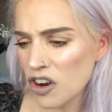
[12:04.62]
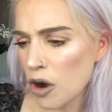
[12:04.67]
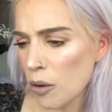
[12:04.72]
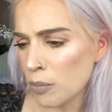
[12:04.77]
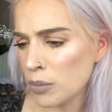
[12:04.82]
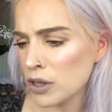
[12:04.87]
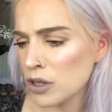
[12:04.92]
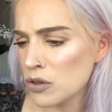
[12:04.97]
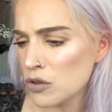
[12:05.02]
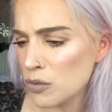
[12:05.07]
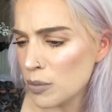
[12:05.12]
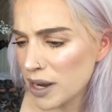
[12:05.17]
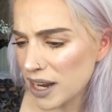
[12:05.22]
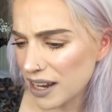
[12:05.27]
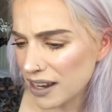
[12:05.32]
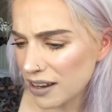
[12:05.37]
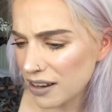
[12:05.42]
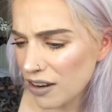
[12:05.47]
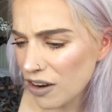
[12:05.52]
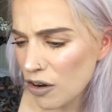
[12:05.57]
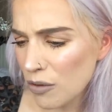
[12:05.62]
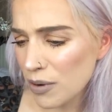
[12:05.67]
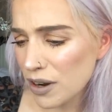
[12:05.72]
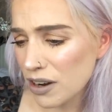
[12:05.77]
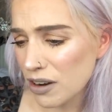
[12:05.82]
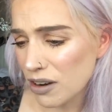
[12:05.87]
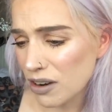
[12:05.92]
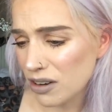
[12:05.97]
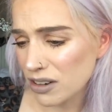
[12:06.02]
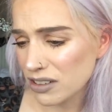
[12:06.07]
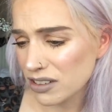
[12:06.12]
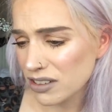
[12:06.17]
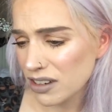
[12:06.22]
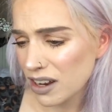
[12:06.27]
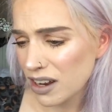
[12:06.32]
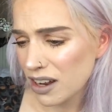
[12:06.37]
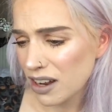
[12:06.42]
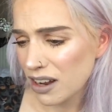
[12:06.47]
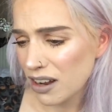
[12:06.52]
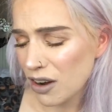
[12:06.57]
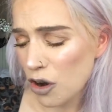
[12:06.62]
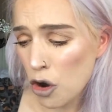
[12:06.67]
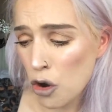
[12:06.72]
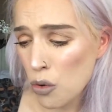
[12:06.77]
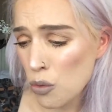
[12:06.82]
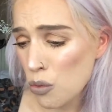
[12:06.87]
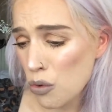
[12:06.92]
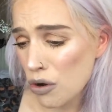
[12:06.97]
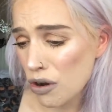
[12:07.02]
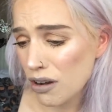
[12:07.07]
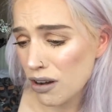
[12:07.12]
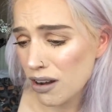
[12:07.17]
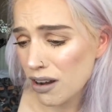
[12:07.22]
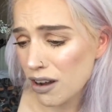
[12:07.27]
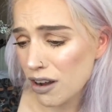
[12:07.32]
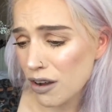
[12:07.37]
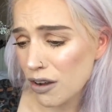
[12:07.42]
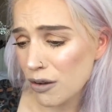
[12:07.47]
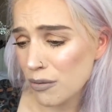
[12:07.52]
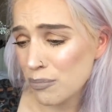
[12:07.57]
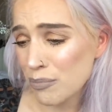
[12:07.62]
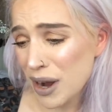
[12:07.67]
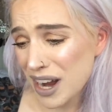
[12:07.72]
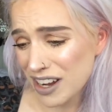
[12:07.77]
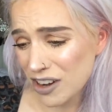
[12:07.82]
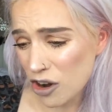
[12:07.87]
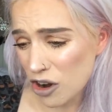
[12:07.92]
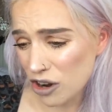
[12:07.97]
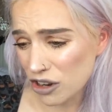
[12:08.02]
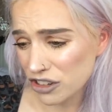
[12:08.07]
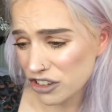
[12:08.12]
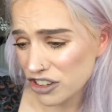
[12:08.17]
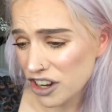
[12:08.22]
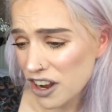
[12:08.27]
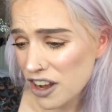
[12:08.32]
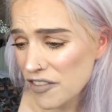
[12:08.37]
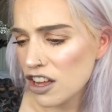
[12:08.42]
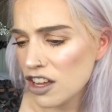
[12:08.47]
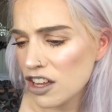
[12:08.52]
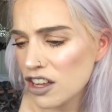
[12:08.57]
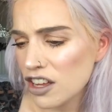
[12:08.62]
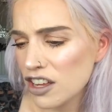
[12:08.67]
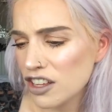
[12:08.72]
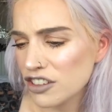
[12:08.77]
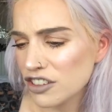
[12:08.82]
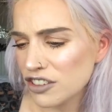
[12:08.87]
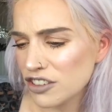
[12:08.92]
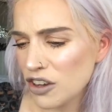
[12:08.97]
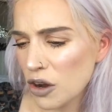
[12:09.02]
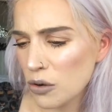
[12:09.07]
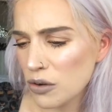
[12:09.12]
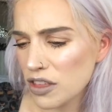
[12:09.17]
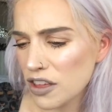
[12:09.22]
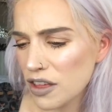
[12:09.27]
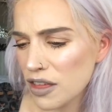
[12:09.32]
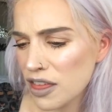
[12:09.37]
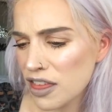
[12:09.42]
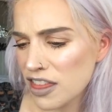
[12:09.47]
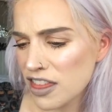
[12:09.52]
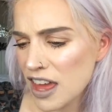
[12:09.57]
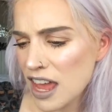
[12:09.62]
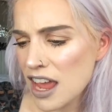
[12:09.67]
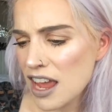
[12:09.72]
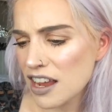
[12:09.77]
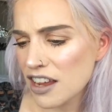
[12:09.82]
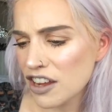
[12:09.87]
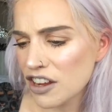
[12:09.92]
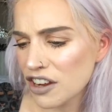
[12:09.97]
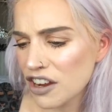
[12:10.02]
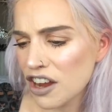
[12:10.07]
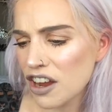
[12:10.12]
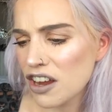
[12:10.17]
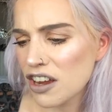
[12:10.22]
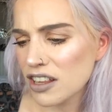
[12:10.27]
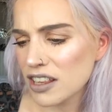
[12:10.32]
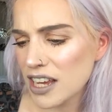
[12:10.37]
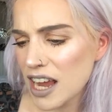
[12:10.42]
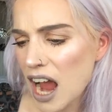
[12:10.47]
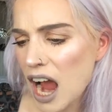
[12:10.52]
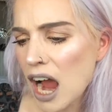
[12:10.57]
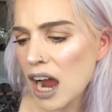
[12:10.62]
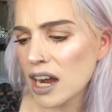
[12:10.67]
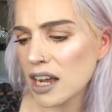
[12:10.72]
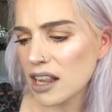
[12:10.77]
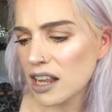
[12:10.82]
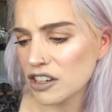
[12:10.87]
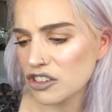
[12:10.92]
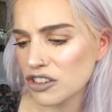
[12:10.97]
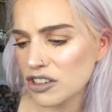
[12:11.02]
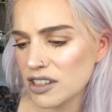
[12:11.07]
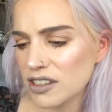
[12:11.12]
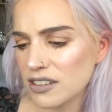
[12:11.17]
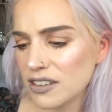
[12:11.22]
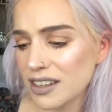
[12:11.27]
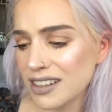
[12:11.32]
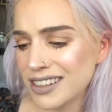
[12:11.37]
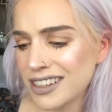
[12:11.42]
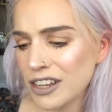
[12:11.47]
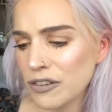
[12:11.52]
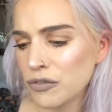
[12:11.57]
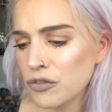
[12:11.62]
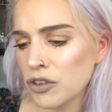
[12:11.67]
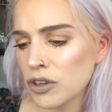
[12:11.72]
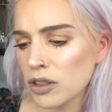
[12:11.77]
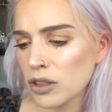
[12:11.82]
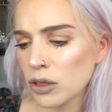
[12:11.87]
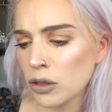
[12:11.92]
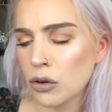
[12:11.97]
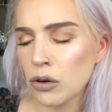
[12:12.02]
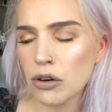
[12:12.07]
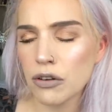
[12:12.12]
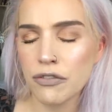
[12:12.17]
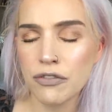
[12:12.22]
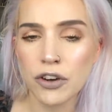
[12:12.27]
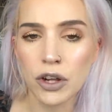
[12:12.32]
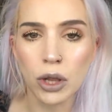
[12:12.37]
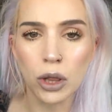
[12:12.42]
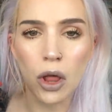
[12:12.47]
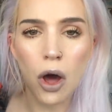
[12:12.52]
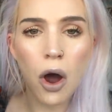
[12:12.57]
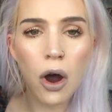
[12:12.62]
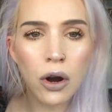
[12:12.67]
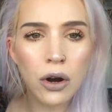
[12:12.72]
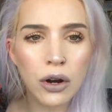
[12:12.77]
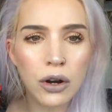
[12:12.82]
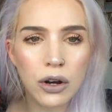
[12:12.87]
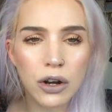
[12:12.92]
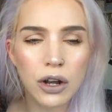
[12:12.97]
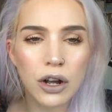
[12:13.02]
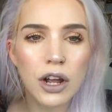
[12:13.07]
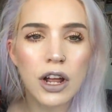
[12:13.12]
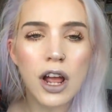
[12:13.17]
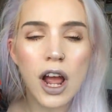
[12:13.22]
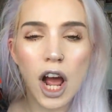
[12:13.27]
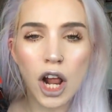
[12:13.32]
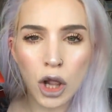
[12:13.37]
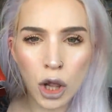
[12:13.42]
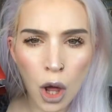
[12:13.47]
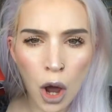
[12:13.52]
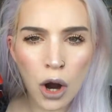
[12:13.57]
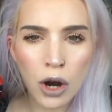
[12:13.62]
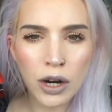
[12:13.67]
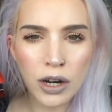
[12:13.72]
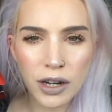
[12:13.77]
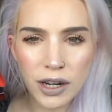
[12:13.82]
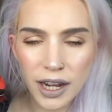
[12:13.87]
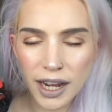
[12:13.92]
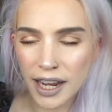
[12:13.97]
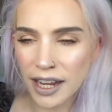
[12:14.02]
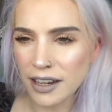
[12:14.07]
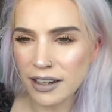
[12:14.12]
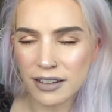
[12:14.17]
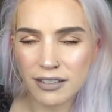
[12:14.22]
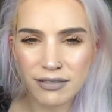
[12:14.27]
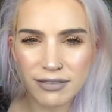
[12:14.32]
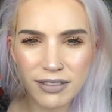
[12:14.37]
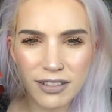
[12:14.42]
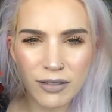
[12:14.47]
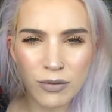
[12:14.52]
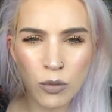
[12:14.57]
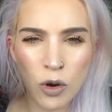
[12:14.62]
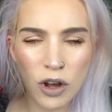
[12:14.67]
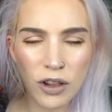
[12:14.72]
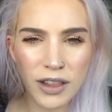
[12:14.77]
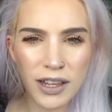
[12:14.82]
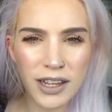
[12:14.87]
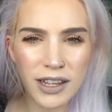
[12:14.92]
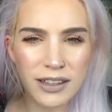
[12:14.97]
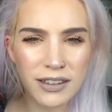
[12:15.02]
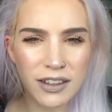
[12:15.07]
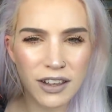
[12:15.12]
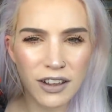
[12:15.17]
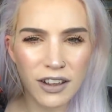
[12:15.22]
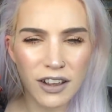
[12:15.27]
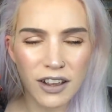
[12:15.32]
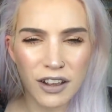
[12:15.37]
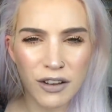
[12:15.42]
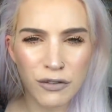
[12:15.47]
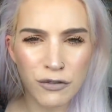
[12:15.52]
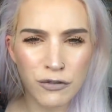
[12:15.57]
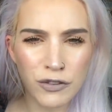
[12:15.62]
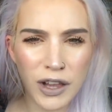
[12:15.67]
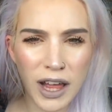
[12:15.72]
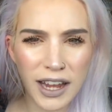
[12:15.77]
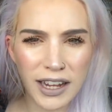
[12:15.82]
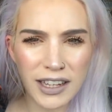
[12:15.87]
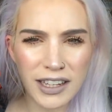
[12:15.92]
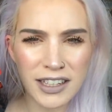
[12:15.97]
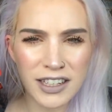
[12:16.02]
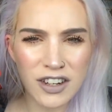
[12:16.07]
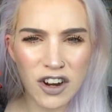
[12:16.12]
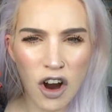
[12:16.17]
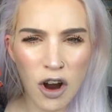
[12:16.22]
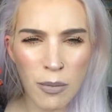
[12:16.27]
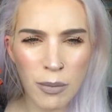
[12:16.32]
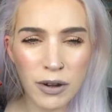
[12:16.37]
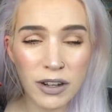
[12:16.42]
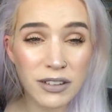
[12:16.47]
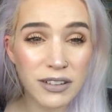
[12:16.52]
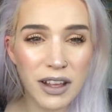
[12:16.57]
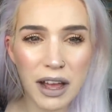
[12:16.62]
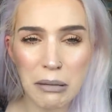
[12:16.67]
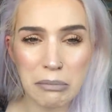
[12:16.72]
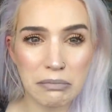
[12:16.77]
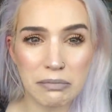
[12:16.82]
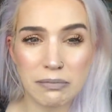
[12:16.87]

not blooming. Oh my gosh. Oh my gosh. So the thick curly eyelashes, different look for long. Long in, what are these? Flying commas?